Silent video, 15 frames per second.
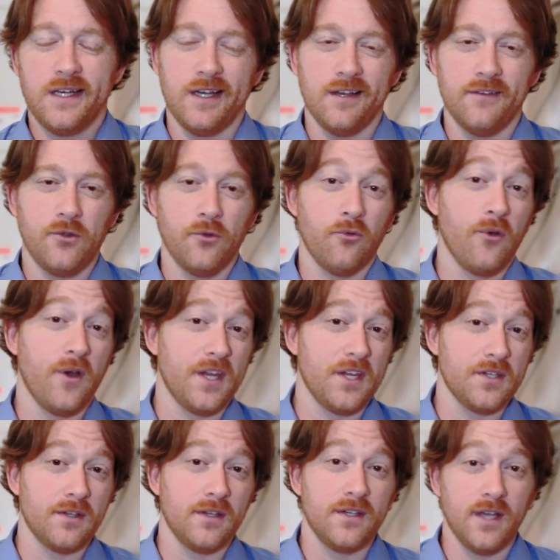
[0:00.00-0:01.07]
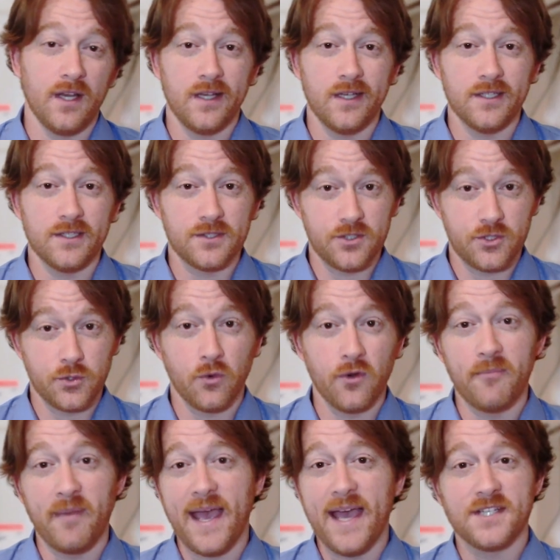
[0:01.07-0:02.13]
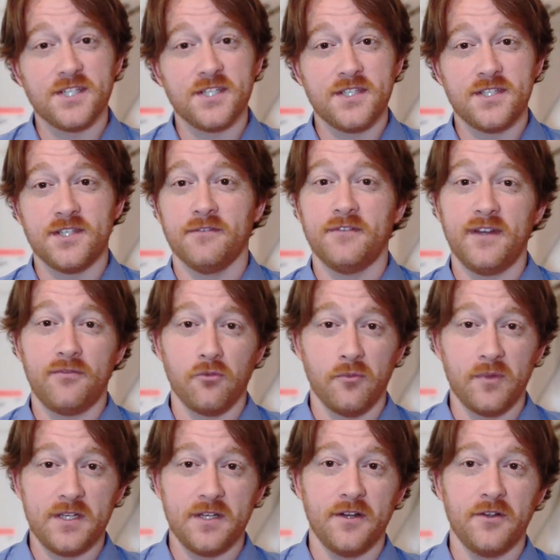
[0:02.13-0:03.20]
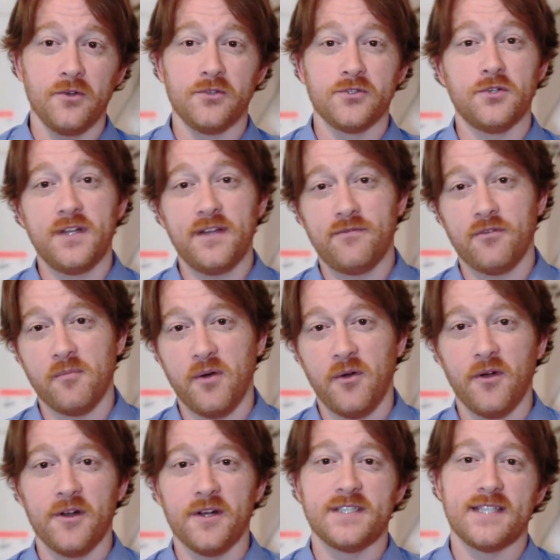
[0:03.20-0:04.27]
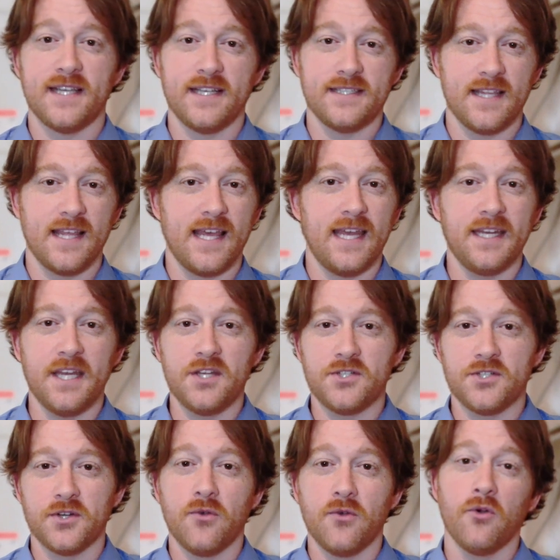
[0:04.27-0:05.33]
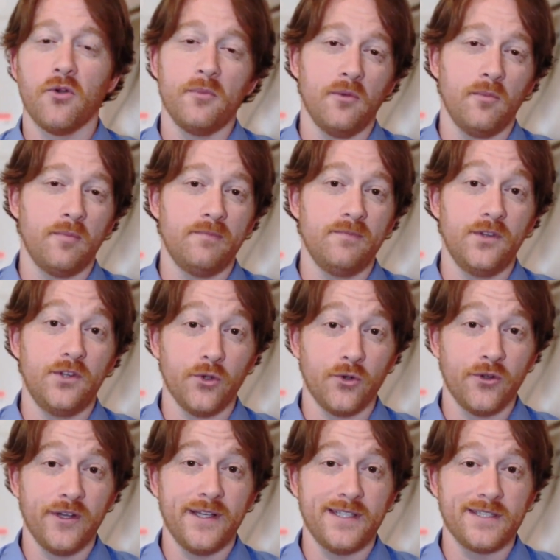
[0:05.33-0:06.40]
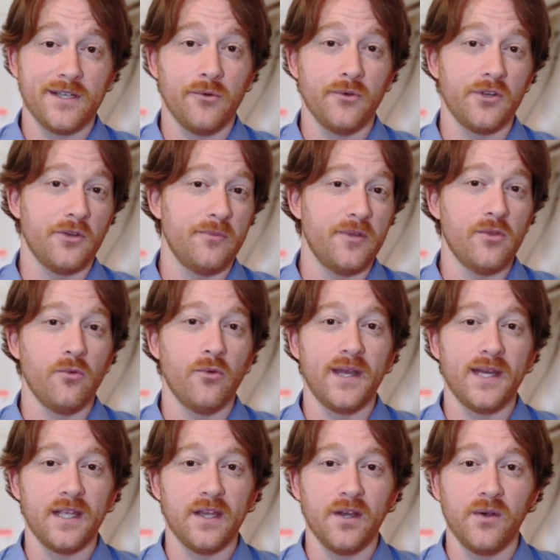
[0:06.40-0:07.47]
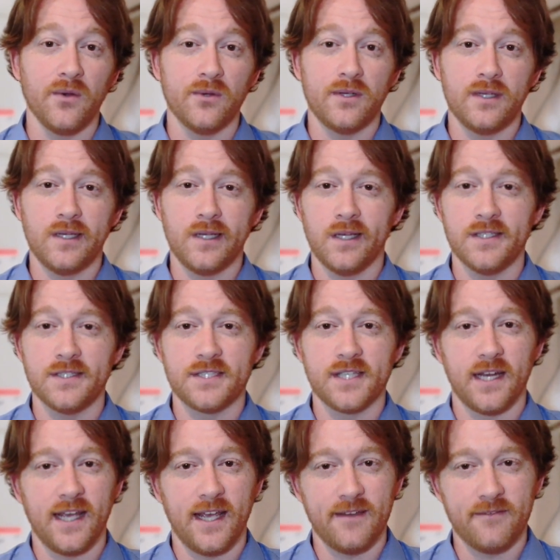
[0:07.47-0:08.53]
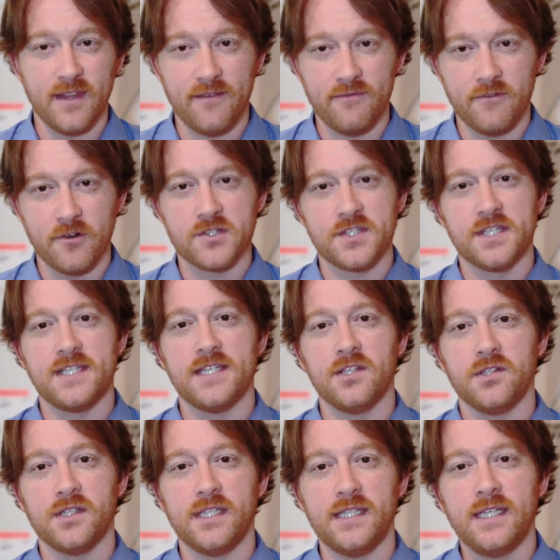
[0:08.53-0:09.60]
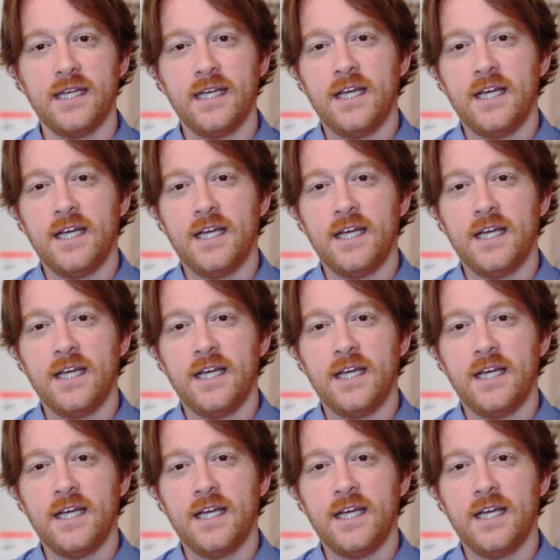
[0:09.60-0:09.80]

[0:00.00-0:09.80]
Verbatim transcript: Uh, if you're running uh, short batches of different materials or different parts, things of that nature, CoroMill Dura is going to be the way to go. Uh, it's going to have that versatility